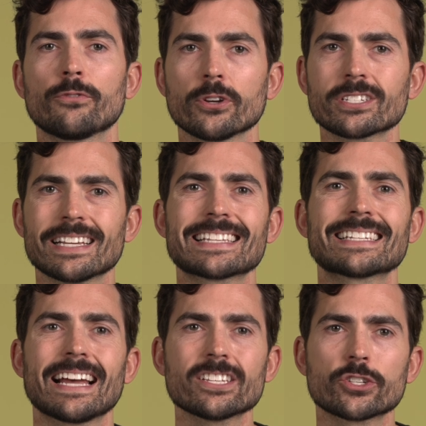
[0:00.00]
First,
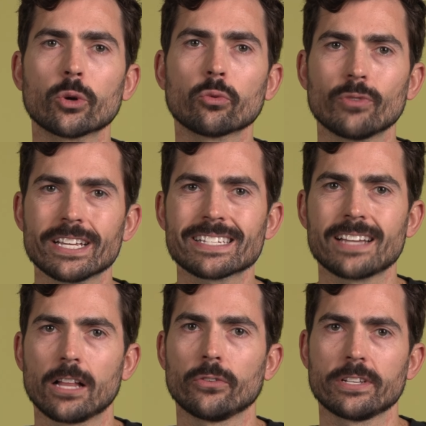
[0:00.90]
assess your risk
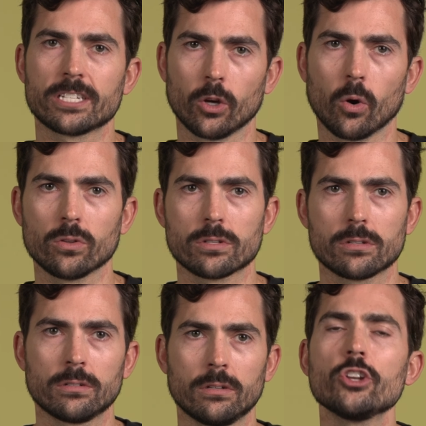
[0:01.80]
tolerance and
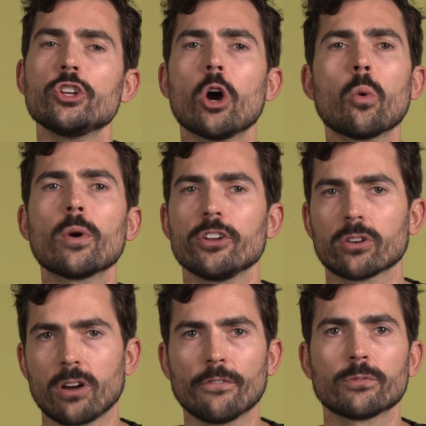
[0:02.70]
goals. Know what you're
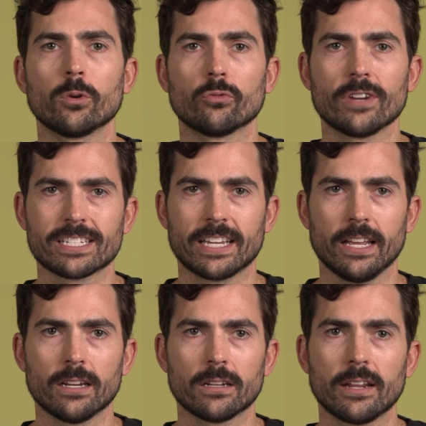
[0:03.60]
comfortable
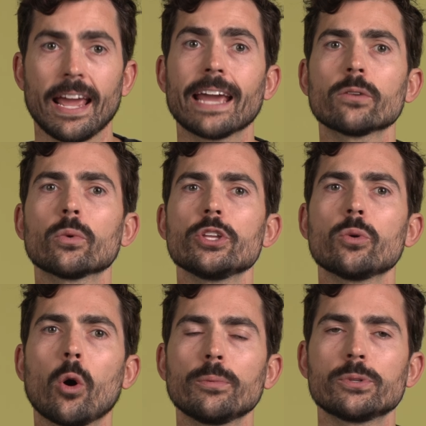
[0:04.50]
risking and what you
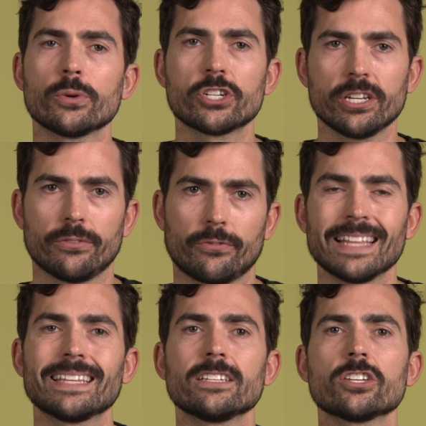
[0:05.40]
hope to achieve.
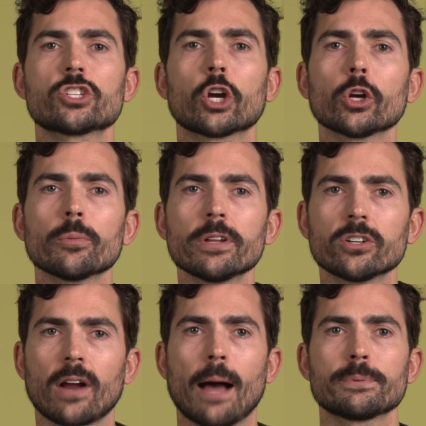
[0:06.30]
Then determine
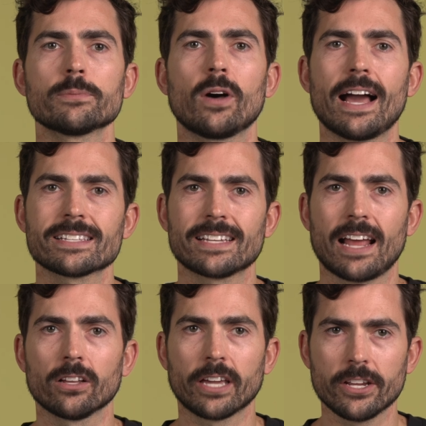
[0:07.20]
your optimal asset
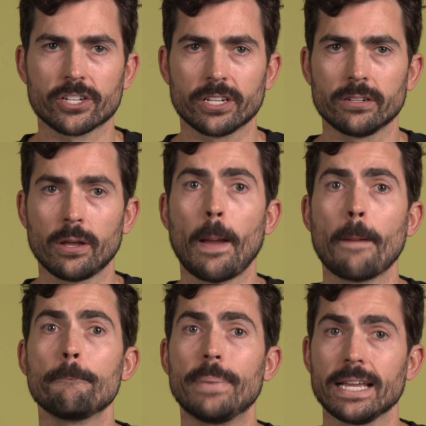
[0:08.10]
allocation
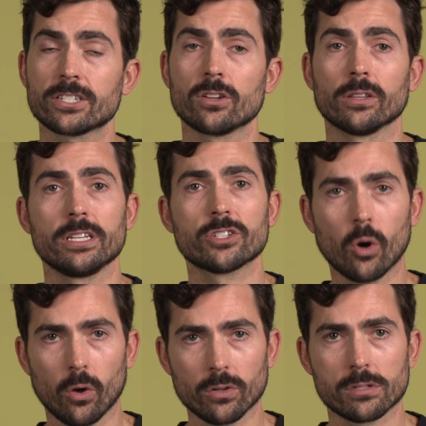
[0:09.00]
based on these
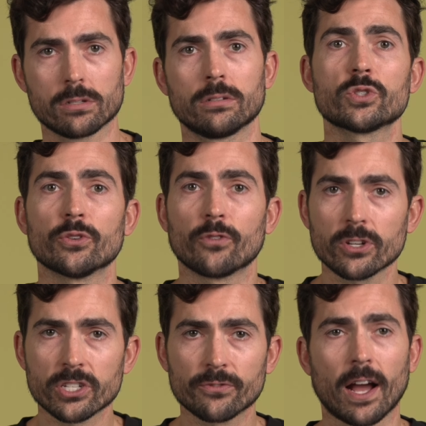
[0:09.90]
goals.
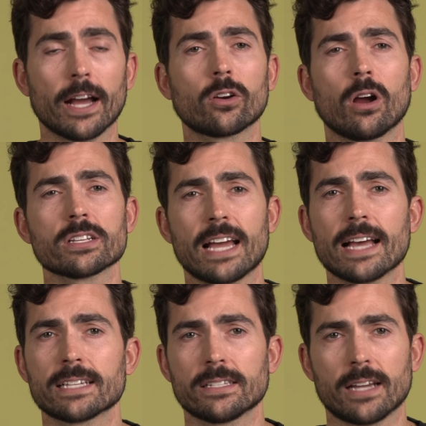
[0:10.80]
Diversify across
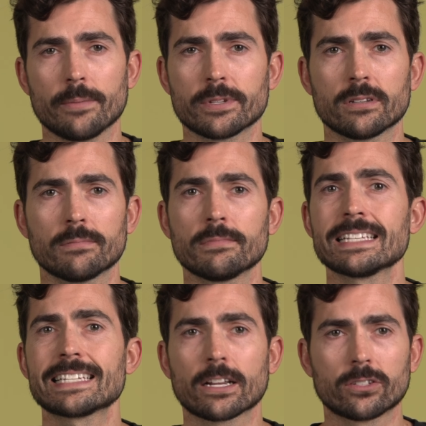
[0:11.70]
asset types,
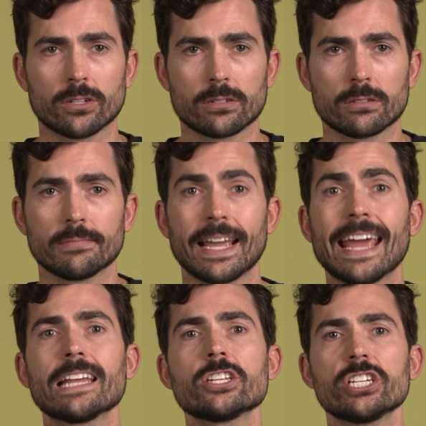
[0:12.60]
sectors,
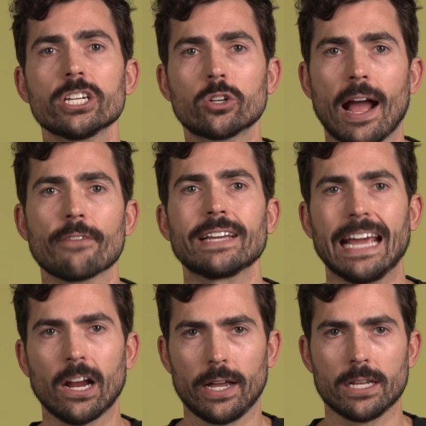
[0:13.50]
and
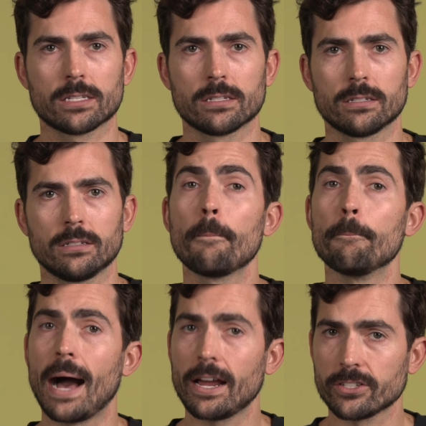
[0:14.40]
geographic areas.
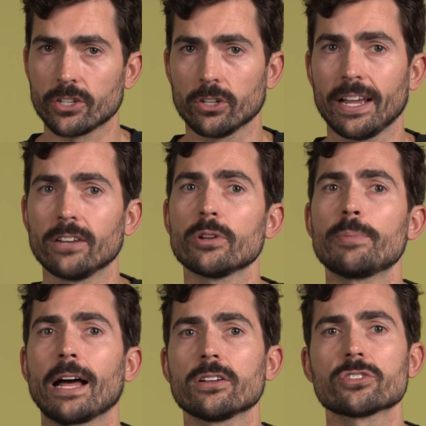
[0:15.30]
Monitor and
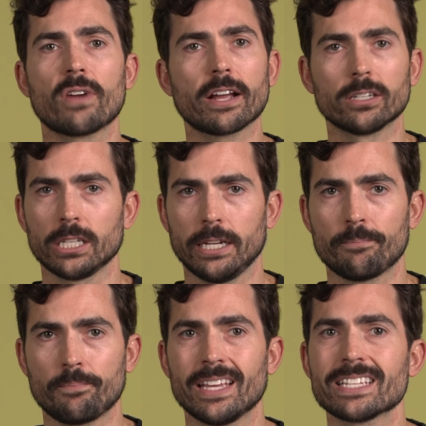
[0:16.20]
rebalance regularly,
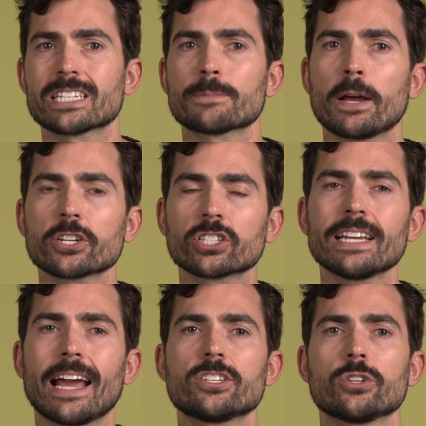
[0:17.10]

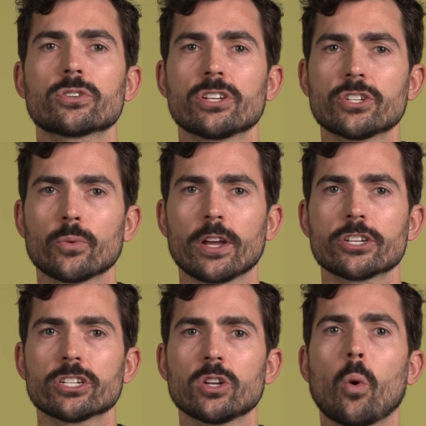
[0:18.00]
especially as your
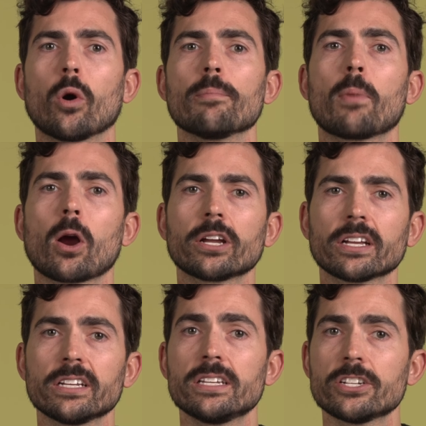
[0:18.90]
situation or
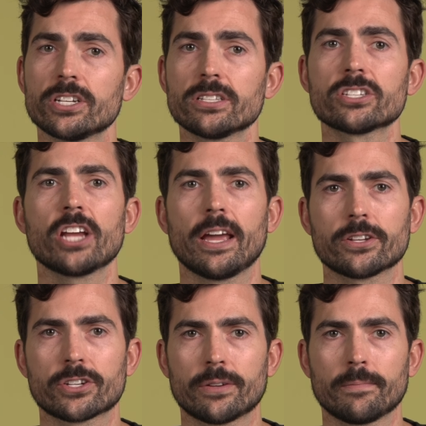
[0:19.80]
market conditions change.